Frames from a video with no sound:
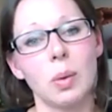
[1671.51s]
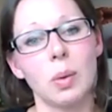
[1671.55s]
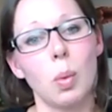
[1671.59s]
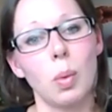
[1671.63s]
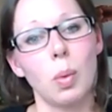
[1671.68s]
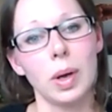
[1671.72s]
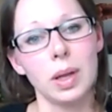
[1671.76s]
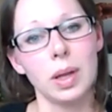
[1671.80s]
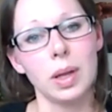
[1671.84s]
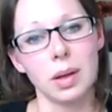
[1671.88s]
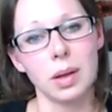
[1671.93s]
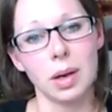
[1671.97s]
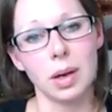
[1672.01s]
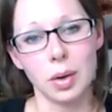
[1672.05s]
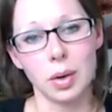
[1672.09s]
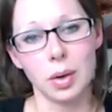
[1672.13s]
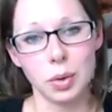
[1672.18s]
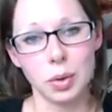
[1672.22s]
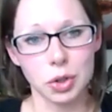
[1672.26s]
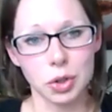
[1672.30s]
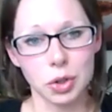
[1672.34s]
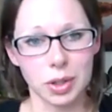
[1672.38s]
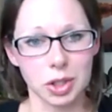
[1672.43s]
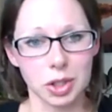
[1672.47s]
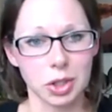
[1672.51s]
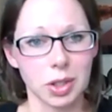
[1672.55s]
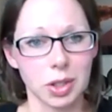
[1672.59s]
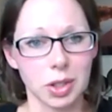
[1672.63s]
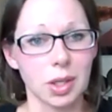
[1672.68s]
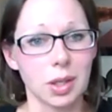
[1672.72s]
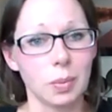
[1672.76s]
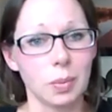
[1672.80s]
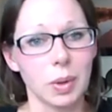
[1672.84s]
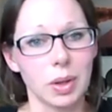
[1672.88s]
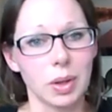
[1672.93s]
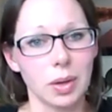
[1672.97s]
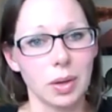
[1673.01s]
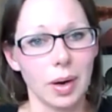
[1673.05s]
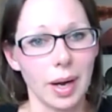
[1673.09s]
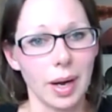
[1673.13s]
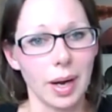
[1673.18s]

with their nutrition and with their